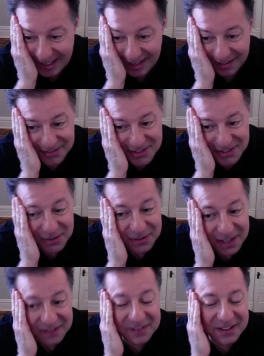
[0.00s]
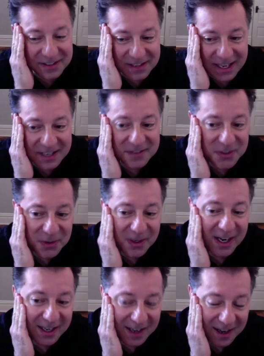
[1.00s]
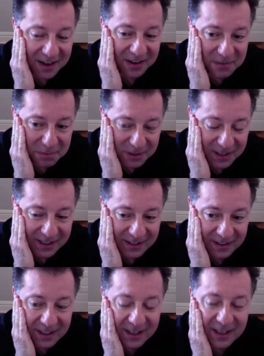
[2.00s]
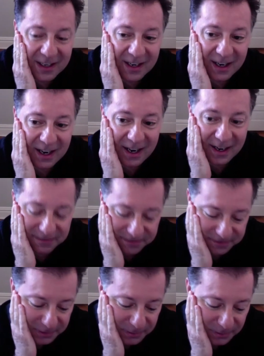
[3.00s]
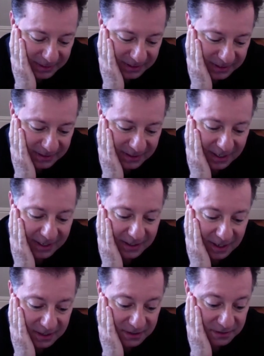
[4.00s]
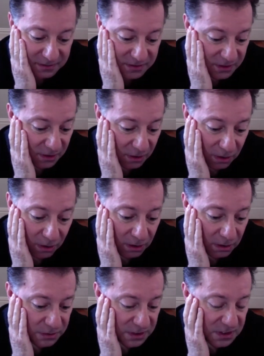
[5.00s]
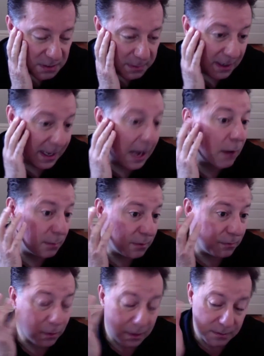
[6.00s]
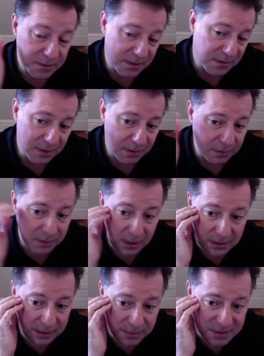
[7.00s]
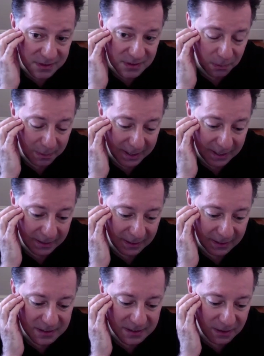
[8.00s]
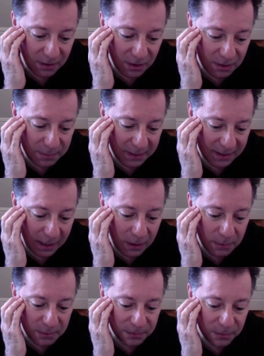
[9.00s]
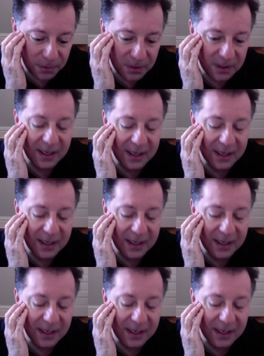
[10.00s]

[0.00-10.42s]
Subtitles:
so end of story. I got on the plane, I flew in, I got to the hall just about an hour before luckily it wasn't so bad. I got to the hall about an hour before,